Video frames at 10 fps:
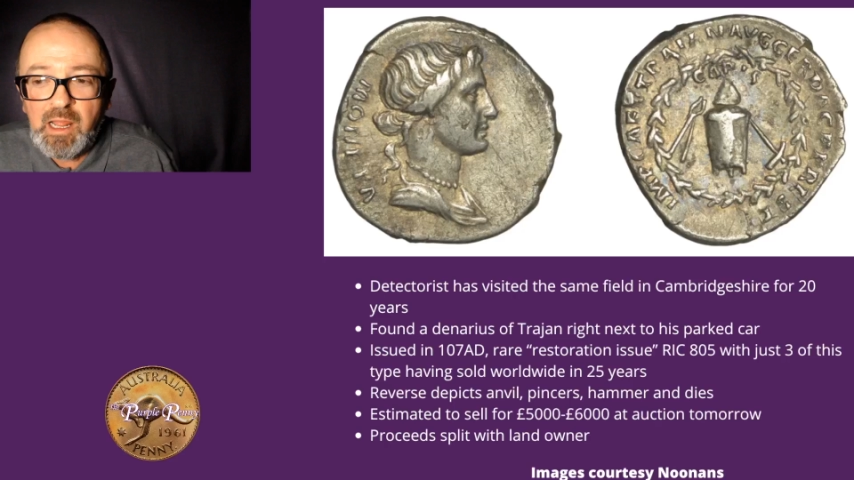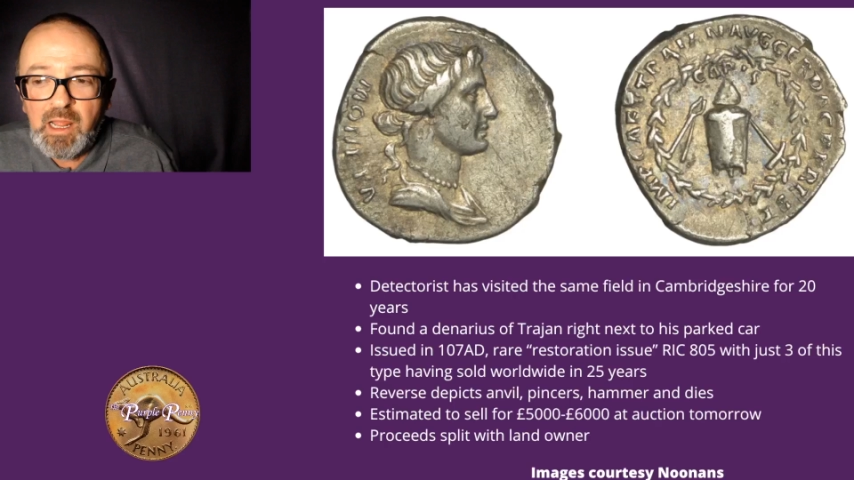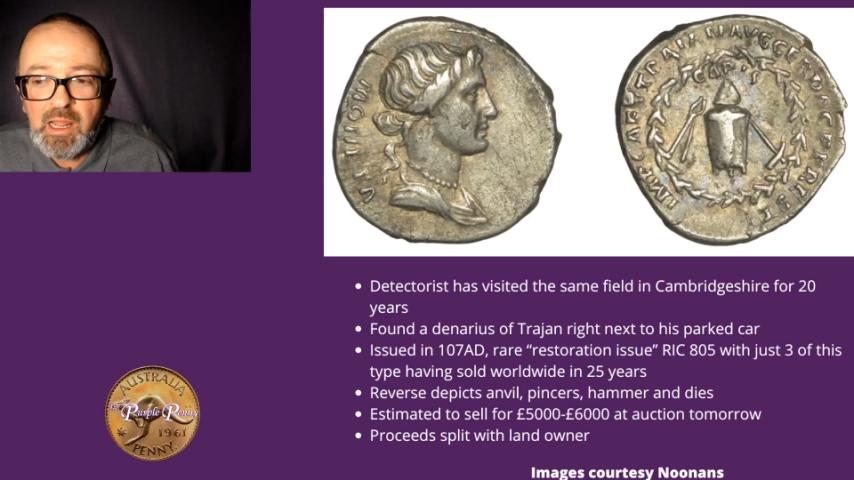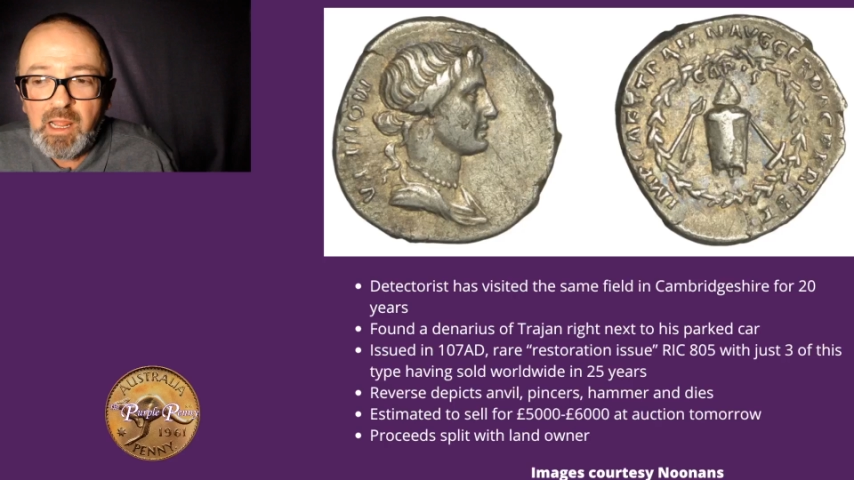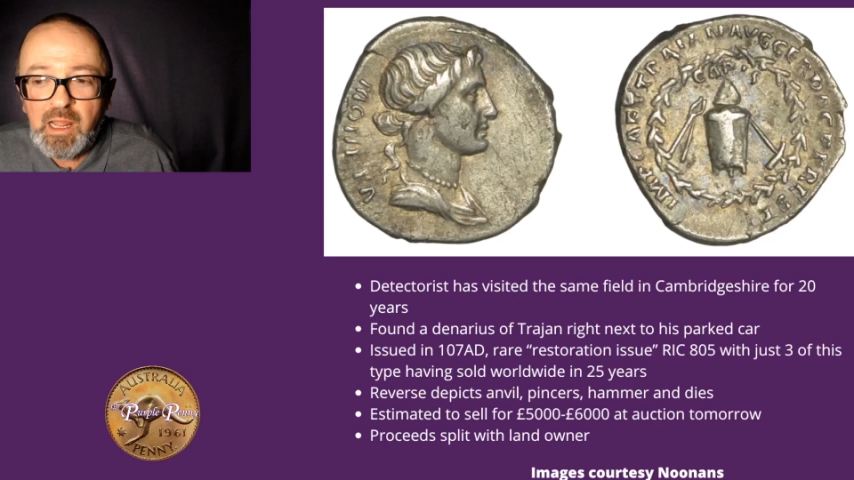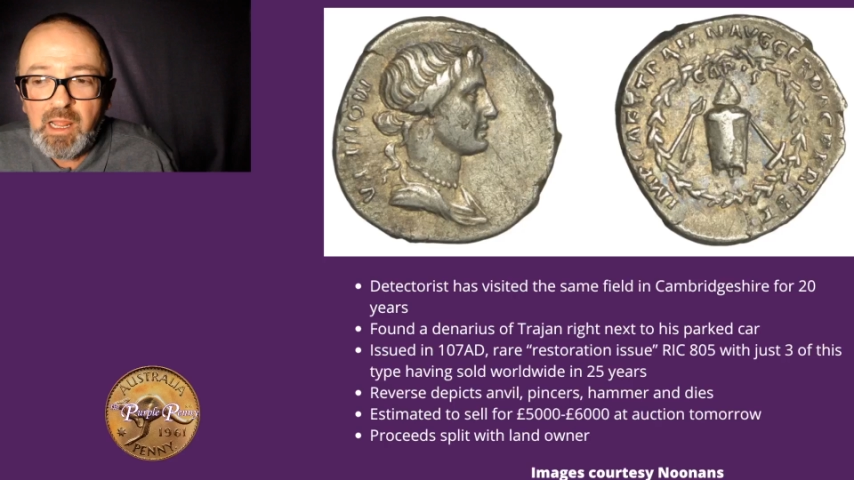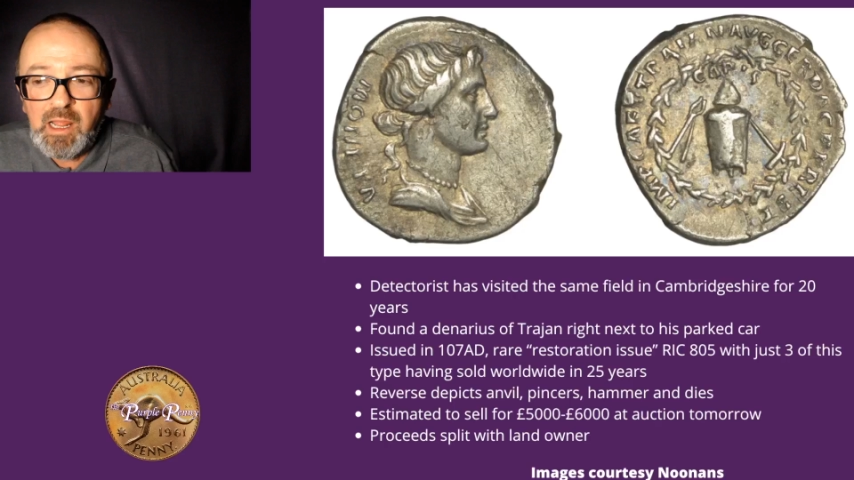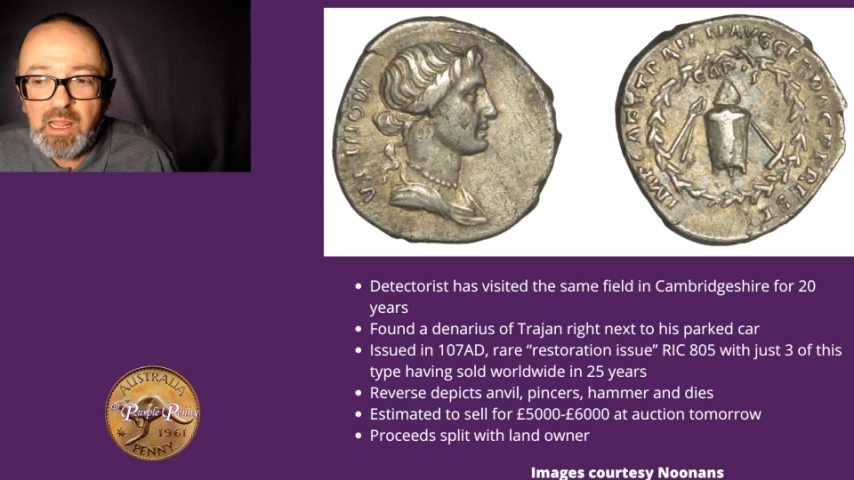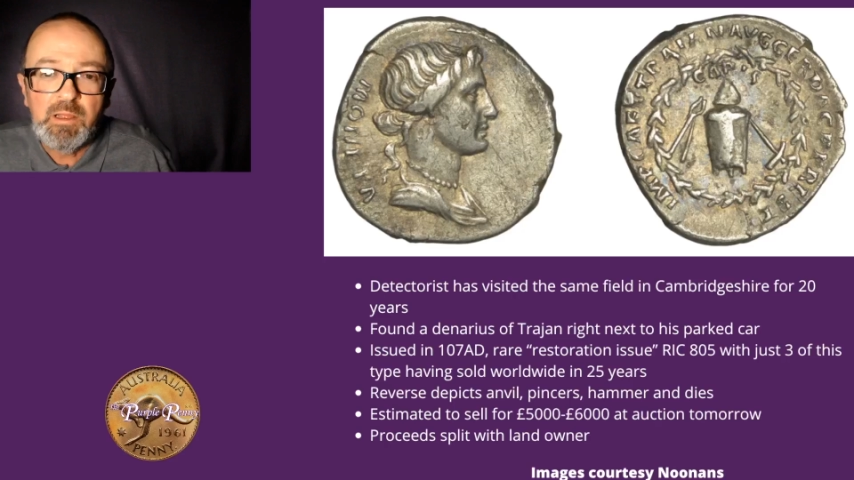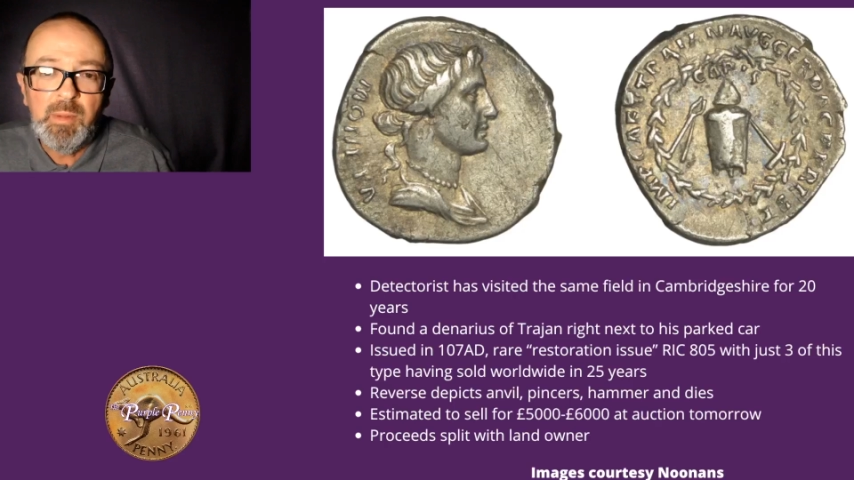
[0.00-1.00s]
thought he'd just
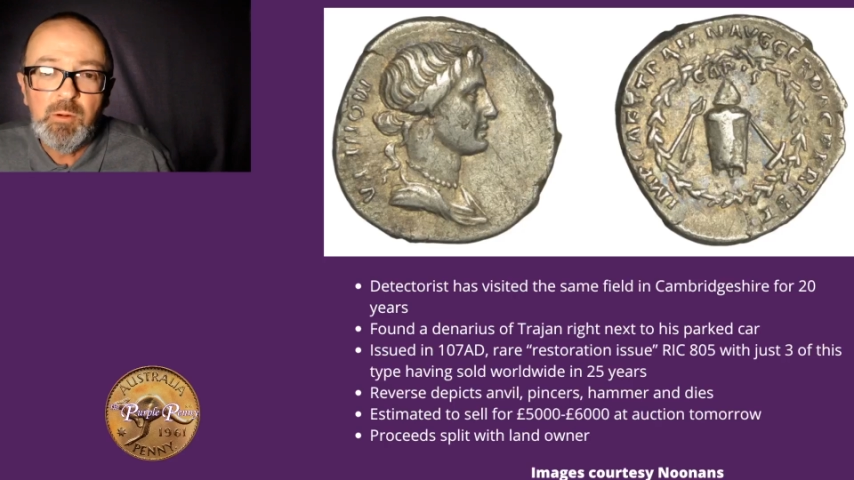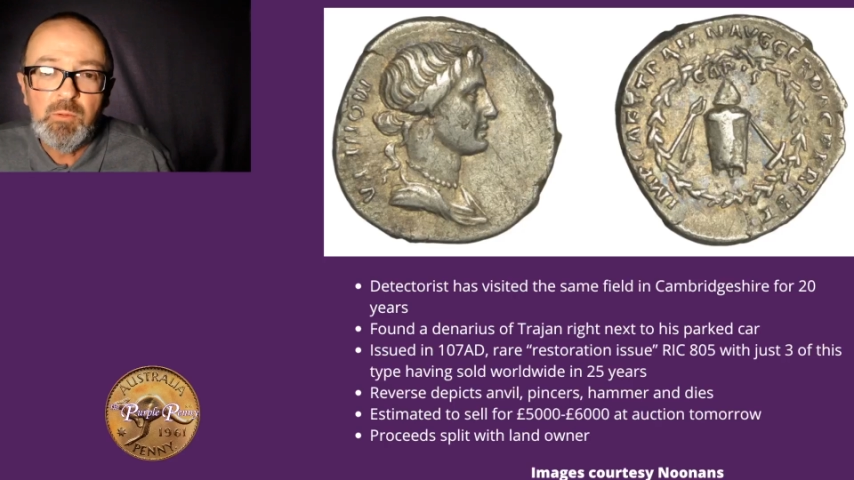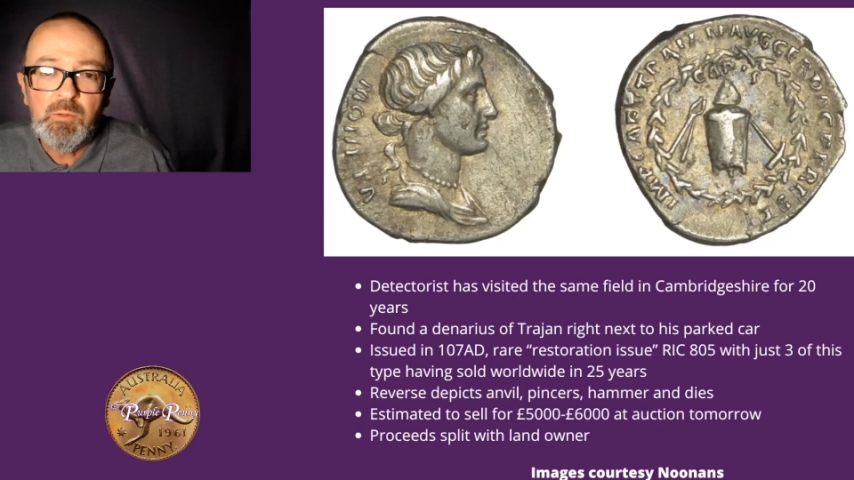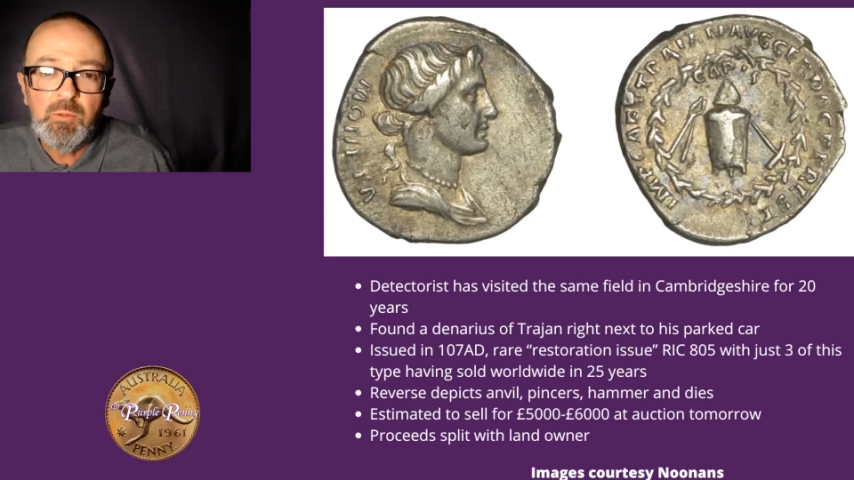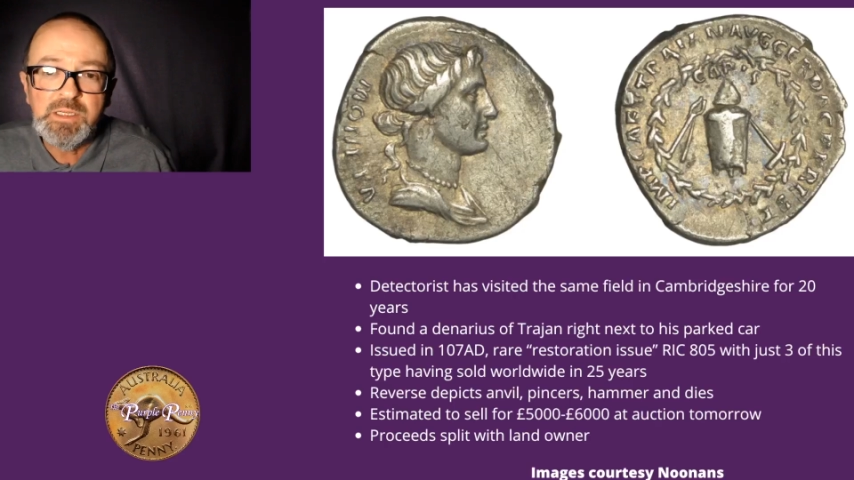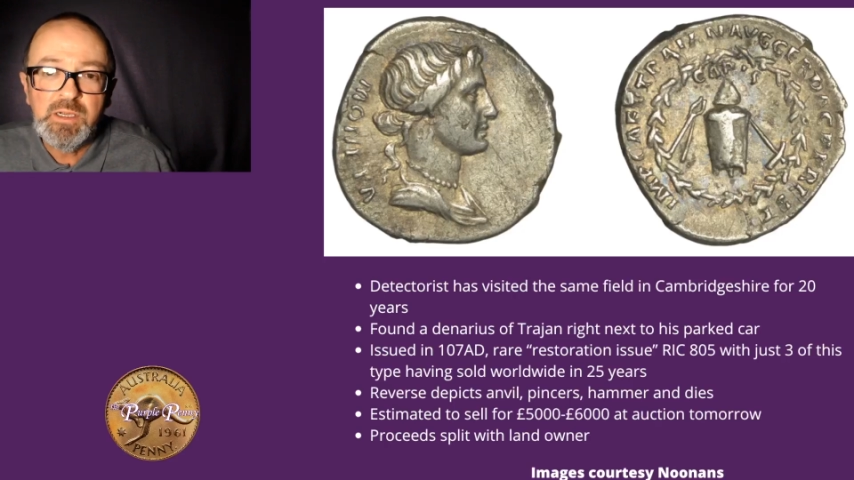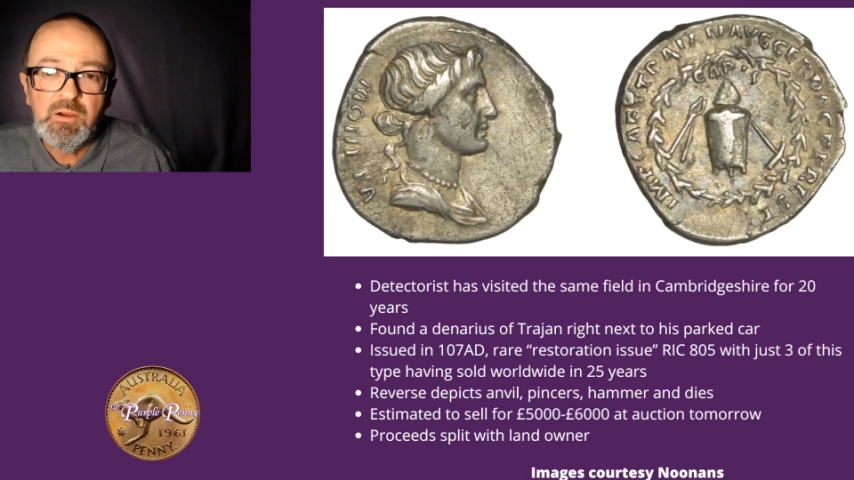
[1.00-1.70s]
run the metal detector